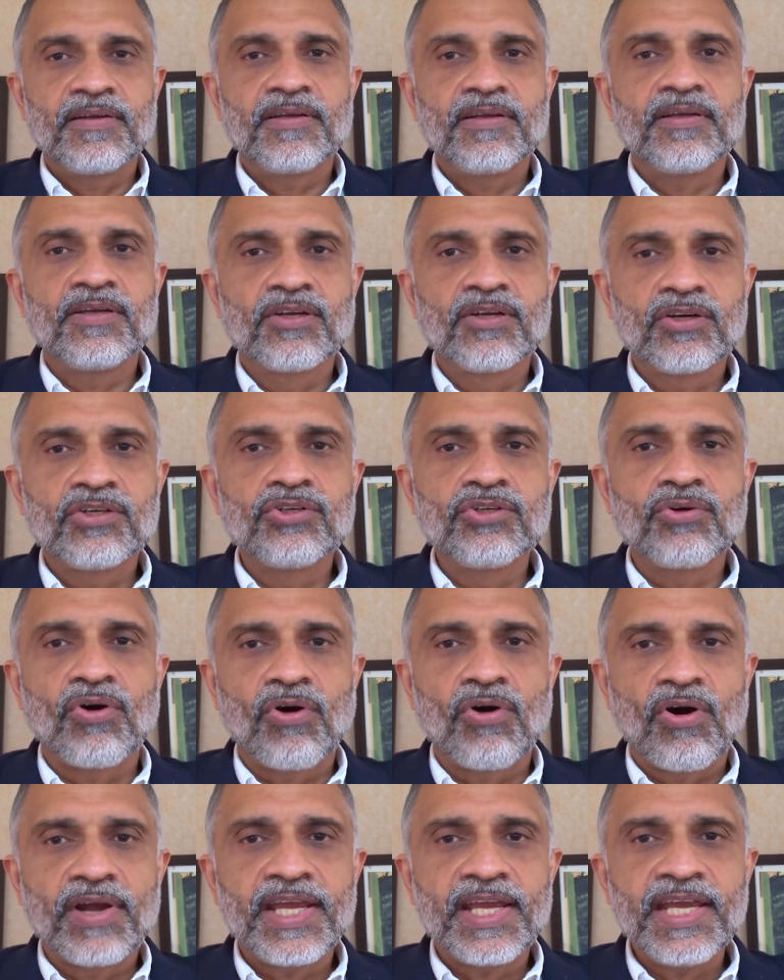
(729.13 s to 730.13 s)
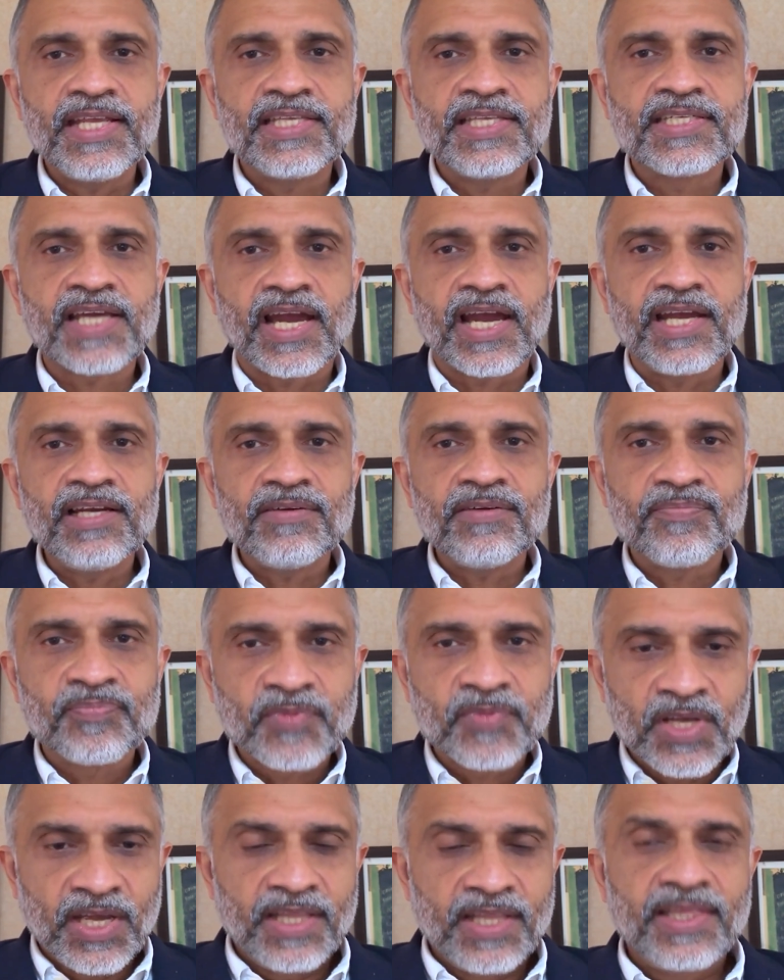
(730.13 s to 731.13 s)
to each child,
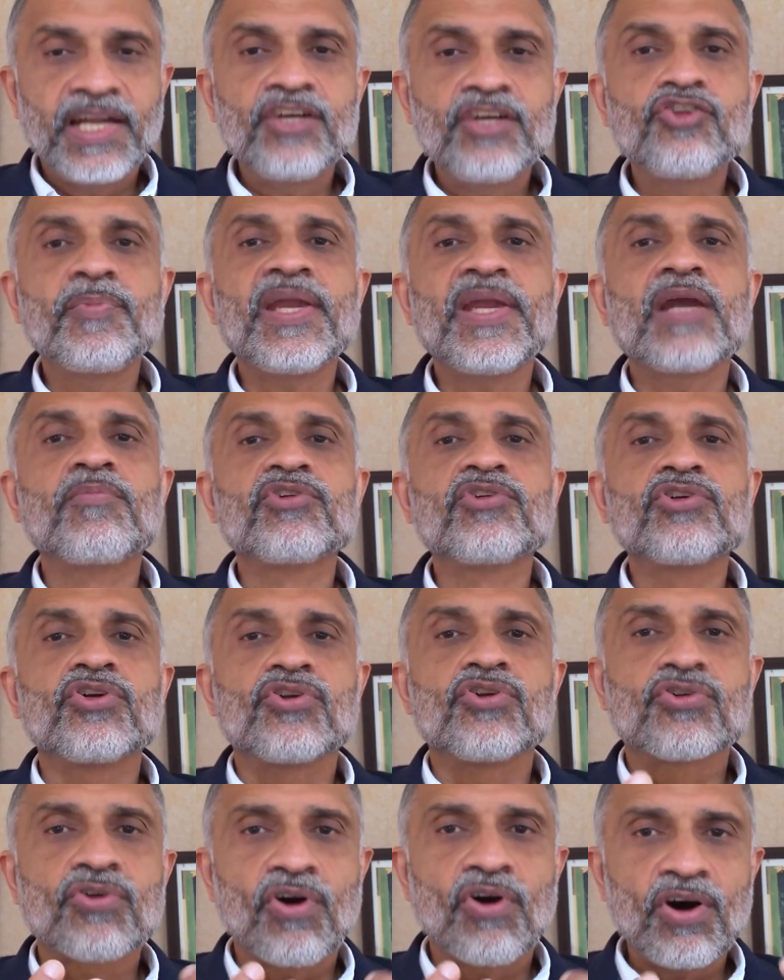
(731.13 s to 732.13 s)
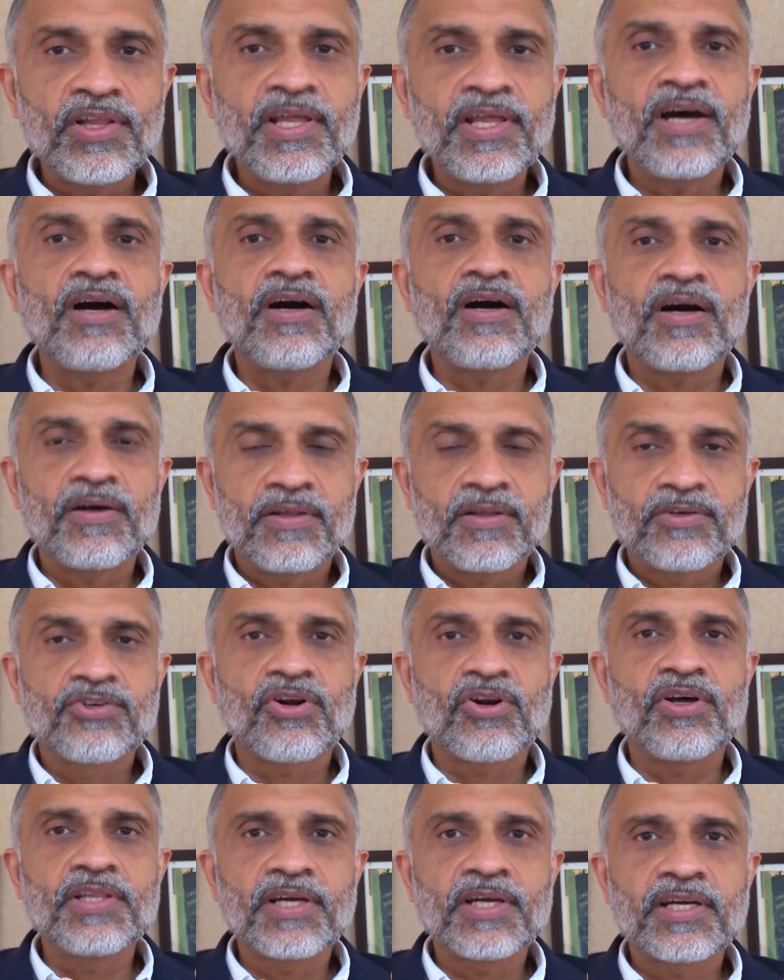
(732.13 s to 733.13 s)
then to be able to draw
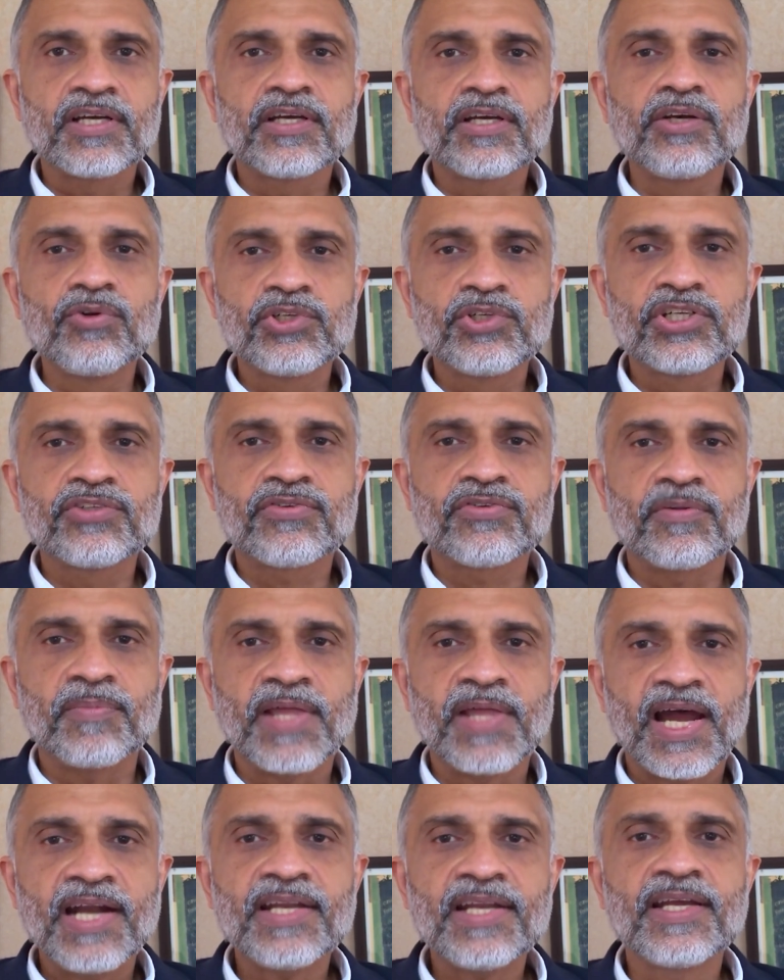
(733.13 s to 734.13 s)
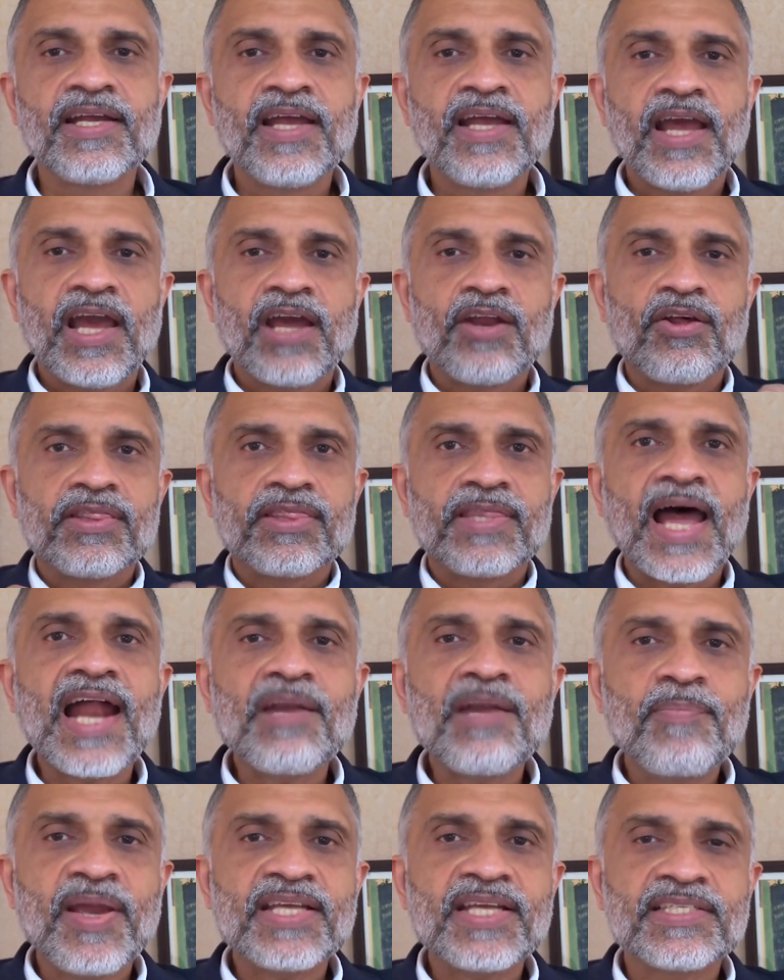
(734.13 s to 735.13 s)
the conclusions from that, and on
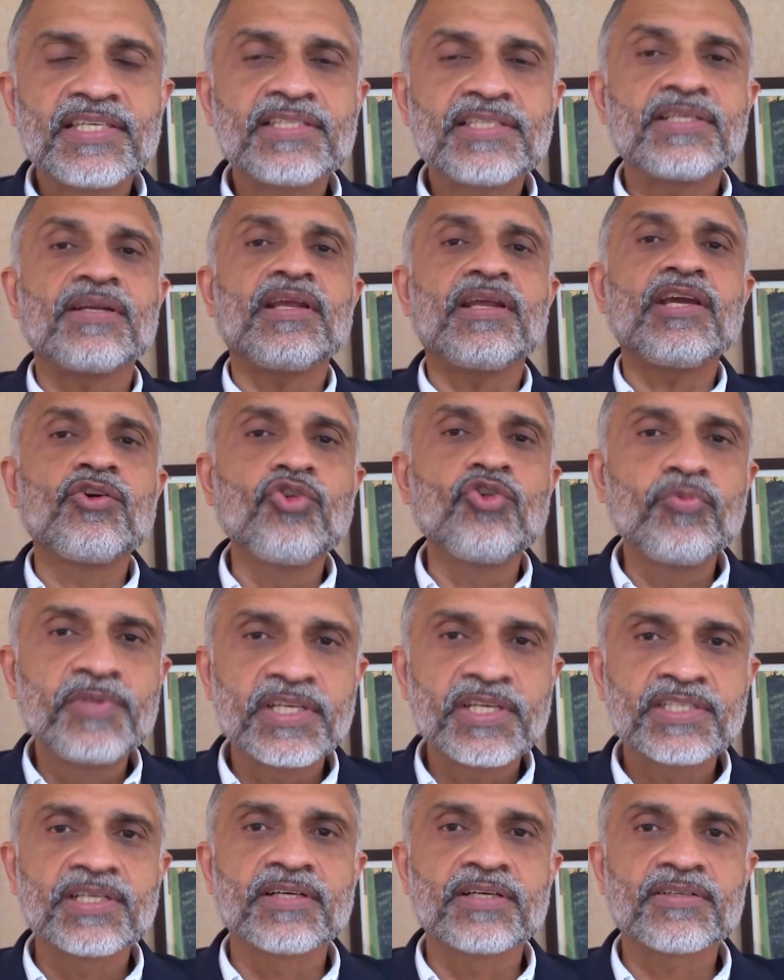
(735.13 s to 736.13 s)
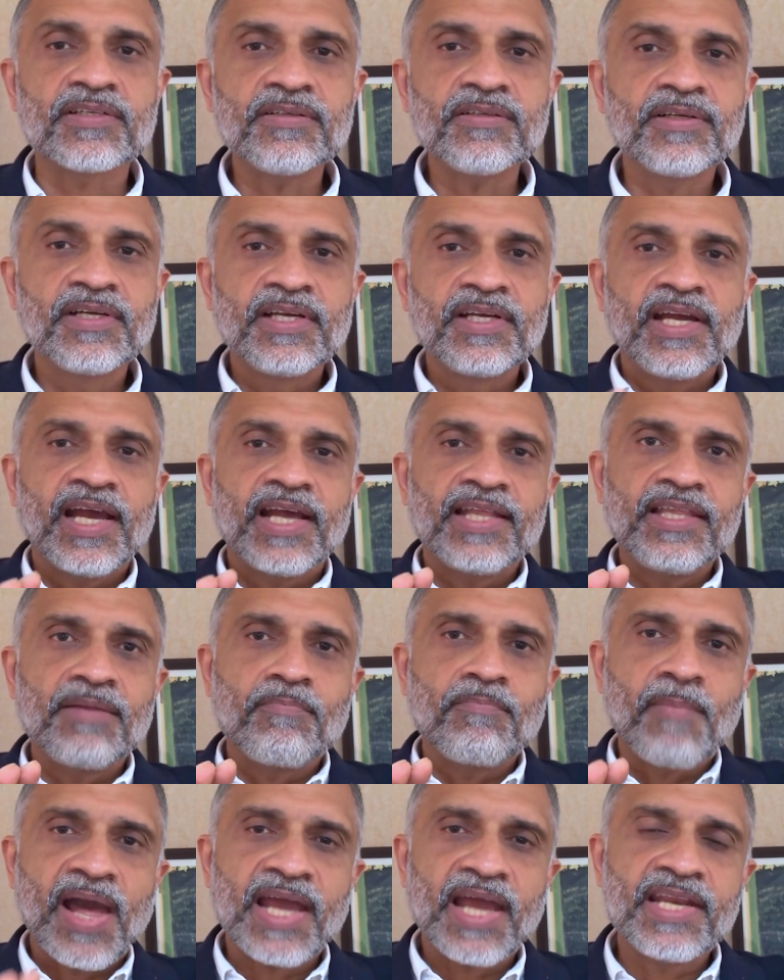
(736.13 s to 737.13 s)
that basis regroup the children, and
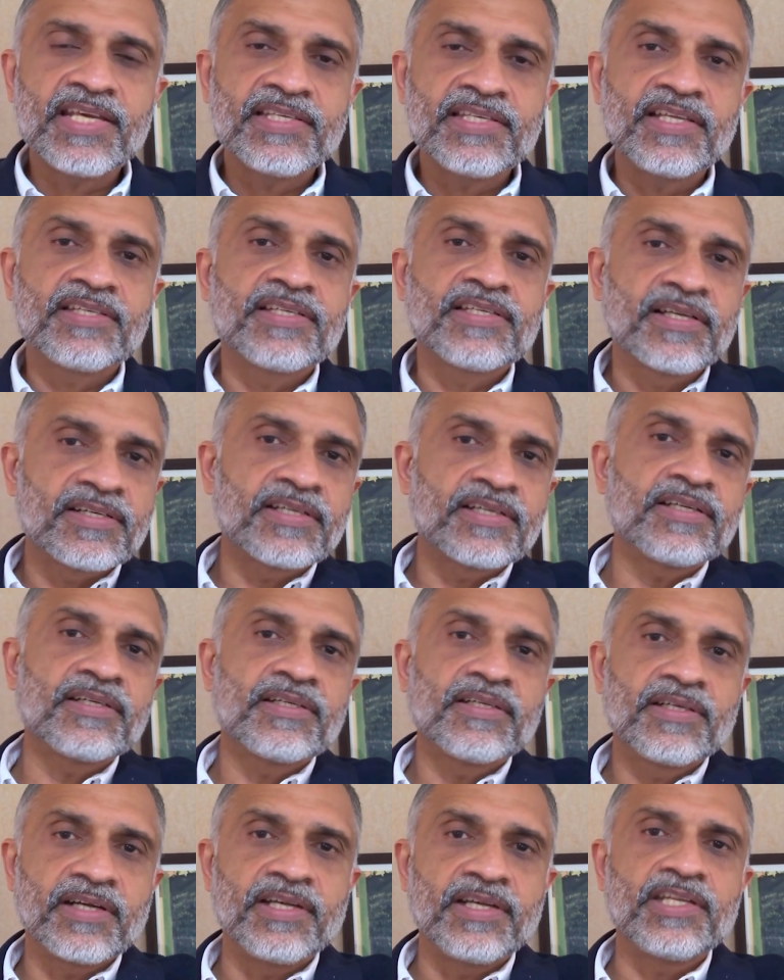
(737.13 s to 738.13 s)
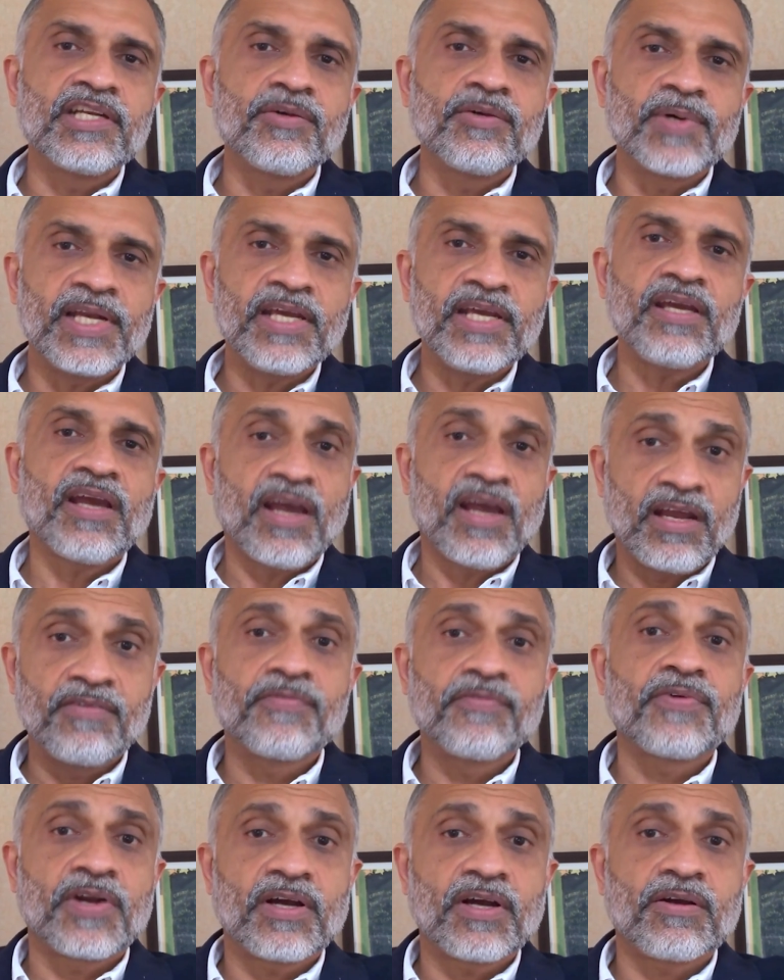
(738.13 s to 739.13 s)
then manage the children continually and
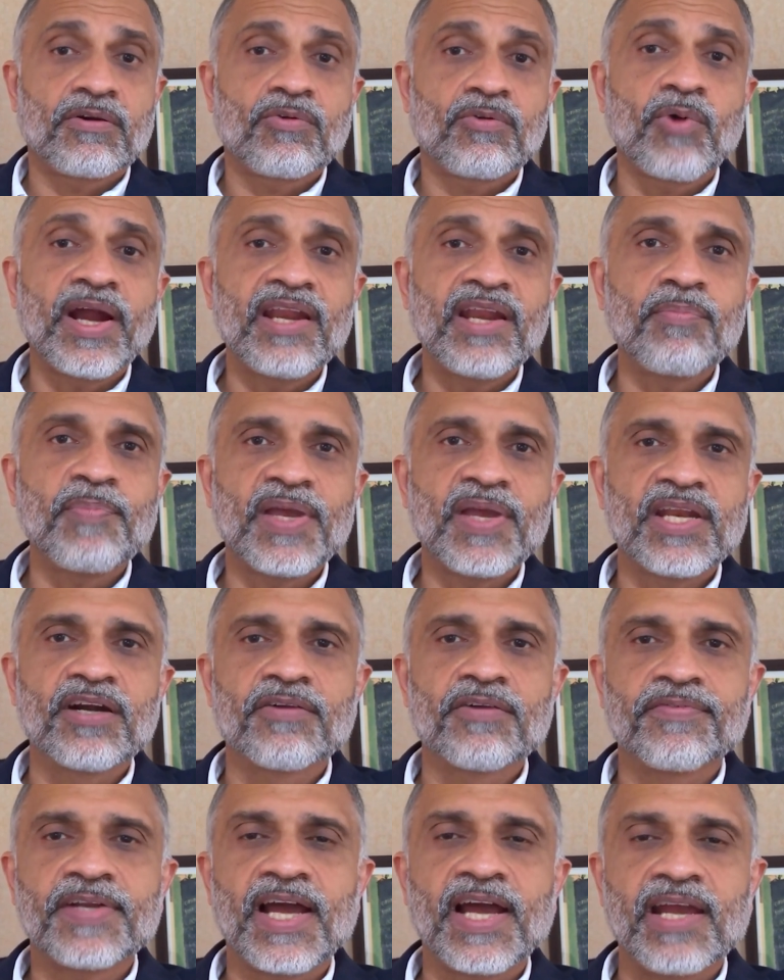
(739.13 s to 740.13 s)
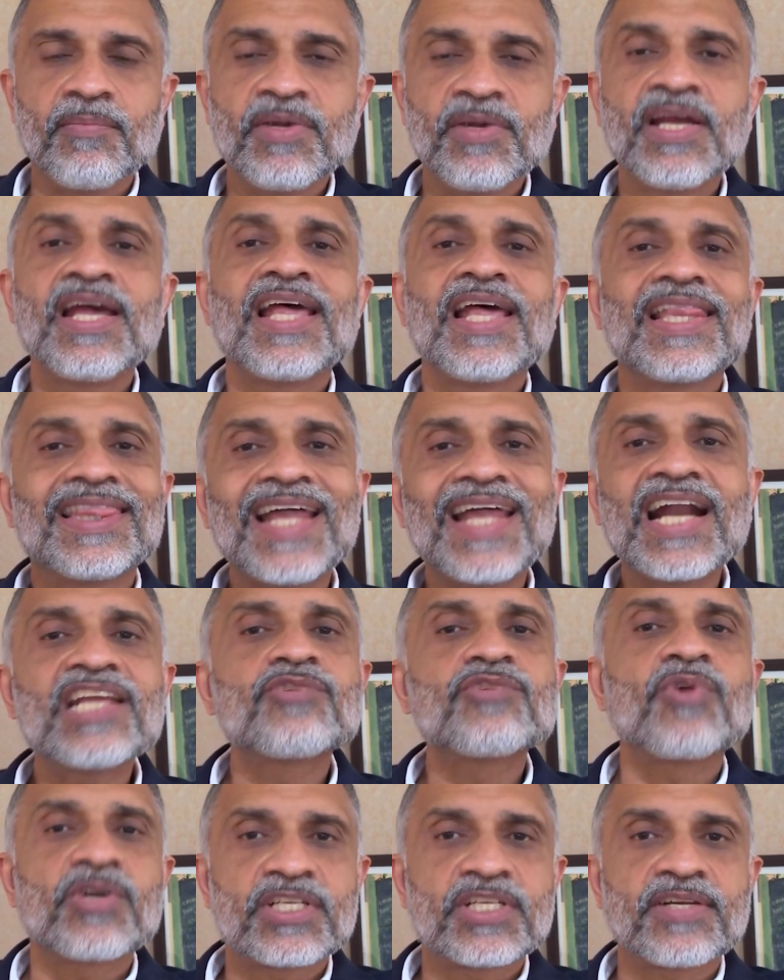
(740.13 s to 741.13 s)
for quite a period of time. That
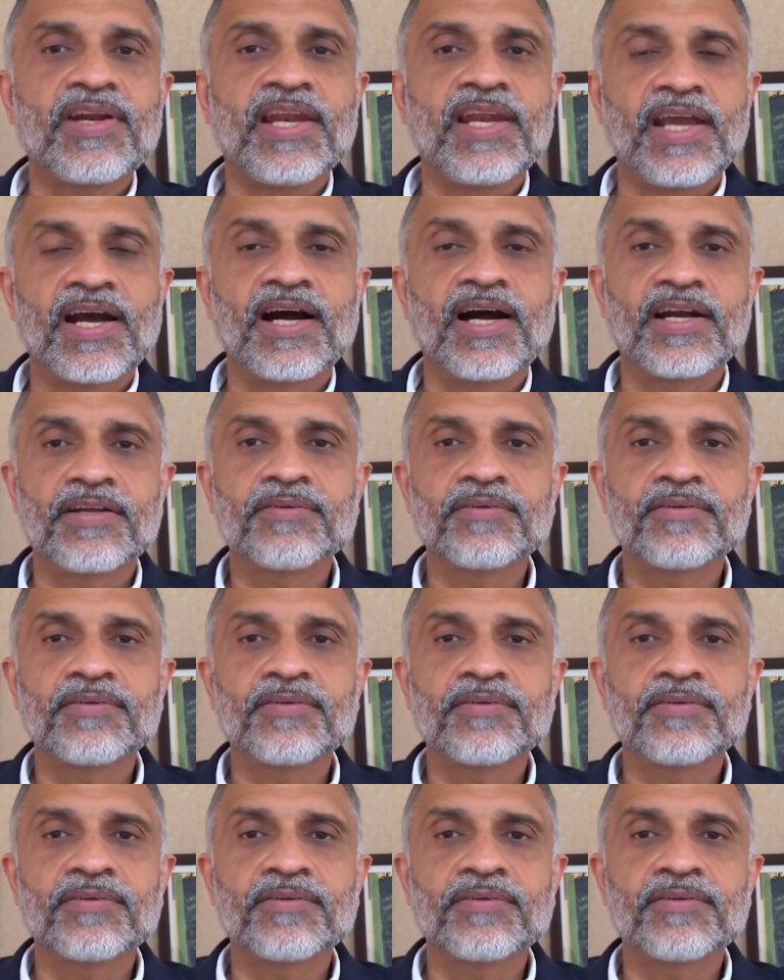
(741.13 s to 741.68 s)
is what is really hard.